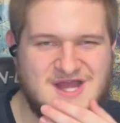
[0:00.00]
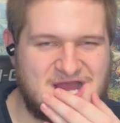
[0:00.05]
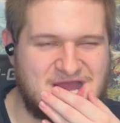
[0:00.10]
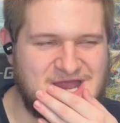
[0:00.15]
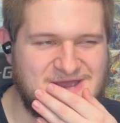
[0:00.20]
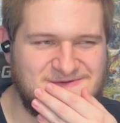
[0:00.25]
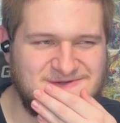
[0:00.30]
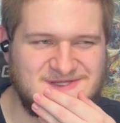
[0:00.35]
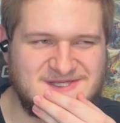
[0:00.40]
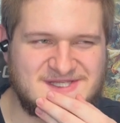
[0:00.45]

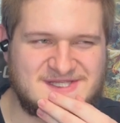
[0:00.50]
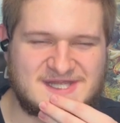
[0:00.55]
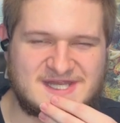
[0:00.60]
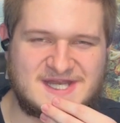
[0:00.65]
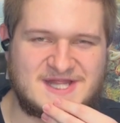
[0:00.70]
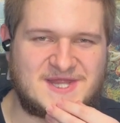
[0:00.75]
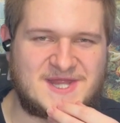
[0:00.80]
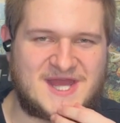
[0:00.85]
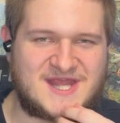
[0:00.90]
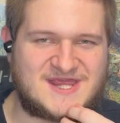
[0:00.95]
I really
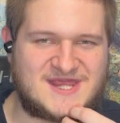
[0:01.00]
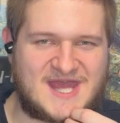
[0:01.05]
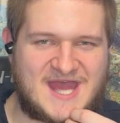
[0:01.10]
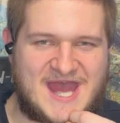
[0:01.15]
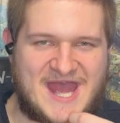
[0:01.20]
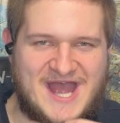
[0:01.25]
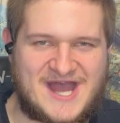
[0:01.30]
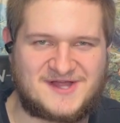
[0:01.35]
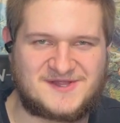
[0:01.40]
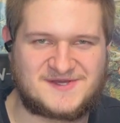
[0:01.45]
didn't like
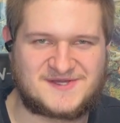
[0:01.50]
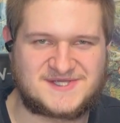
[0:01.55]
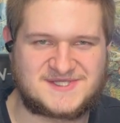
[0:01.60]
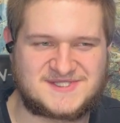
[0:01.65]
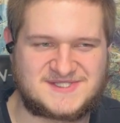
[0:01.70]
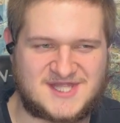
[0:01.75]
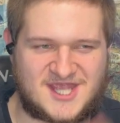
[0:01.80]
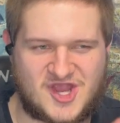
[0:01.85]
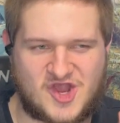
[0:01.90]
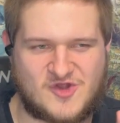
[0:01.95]
the
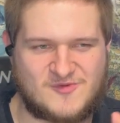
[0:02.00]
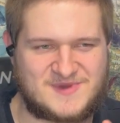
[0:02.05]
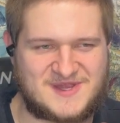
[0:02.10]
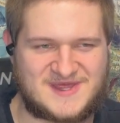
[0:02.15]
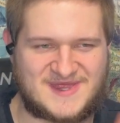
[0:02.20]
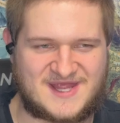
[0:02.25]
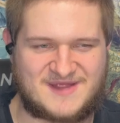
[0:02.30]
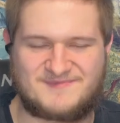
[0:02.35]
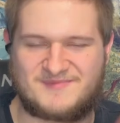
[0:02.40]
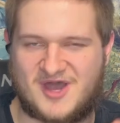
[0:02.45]
Alex, Naomi,
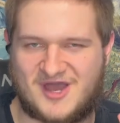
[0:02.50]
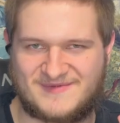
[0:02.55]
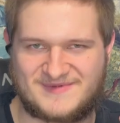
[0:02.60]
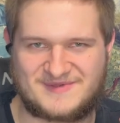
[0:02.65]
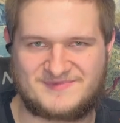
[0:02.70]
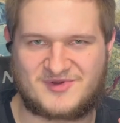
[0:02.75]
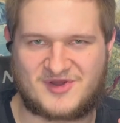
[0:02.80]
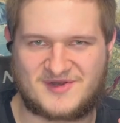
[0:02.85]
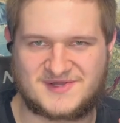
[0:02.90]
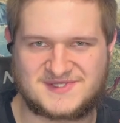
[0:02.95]
and Bobby
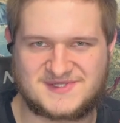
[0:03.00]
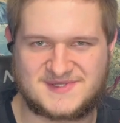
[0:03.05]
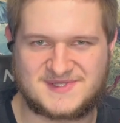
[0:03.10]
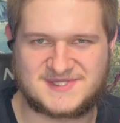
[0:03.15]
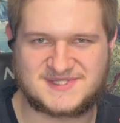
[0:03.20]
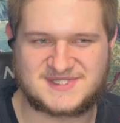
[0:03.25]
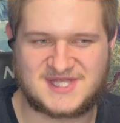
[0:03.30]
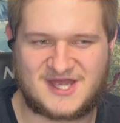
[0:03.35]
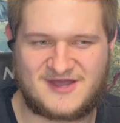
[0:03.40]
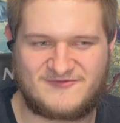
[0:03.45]
parts of
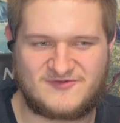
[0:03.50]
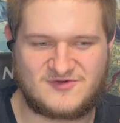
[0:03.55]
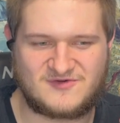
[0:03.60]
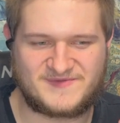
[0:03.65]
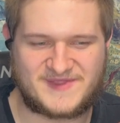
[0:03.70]
this novel.